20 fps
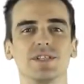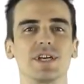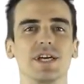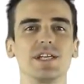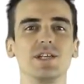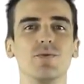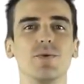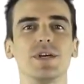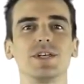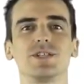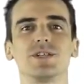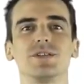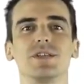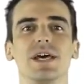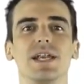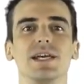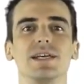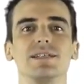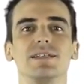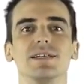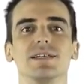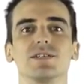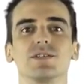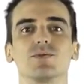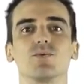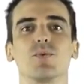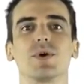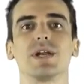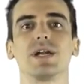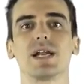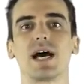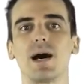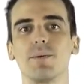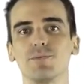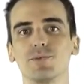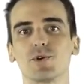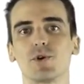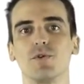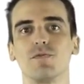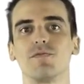attenuation that exists when an
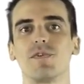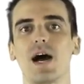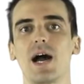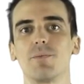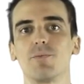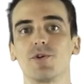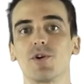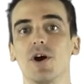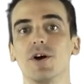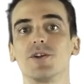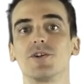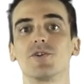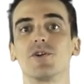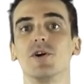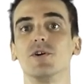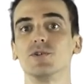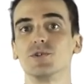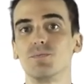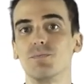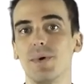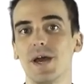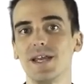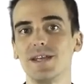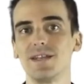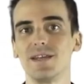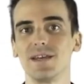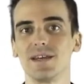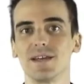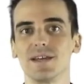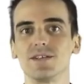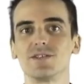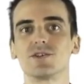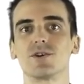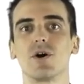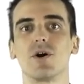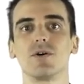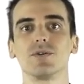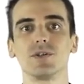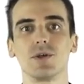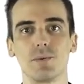optical fiber undergoes bending is
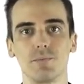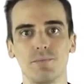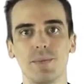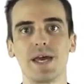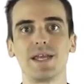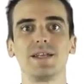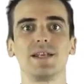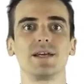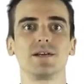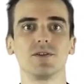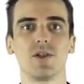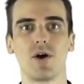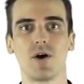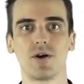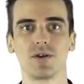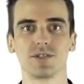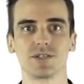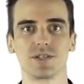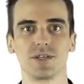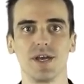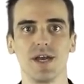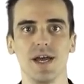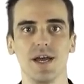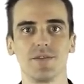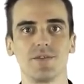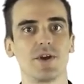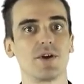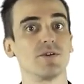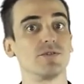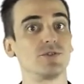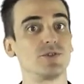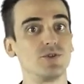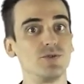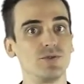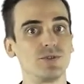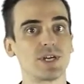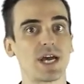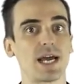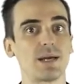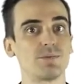called a bending loss. There are two
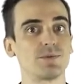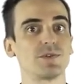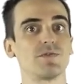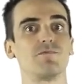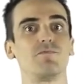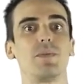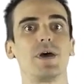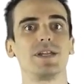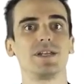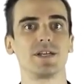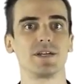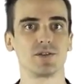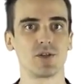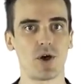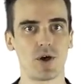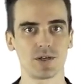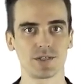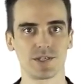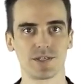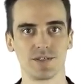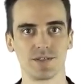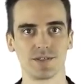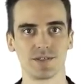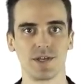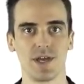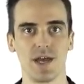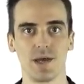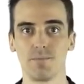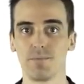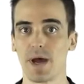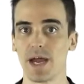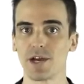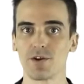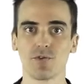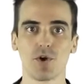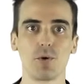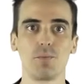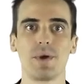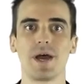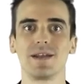types of bending losses:
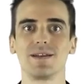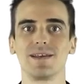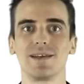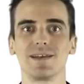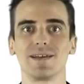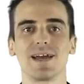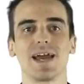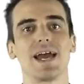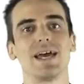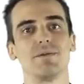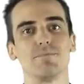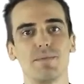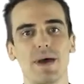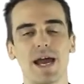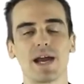micro-bending and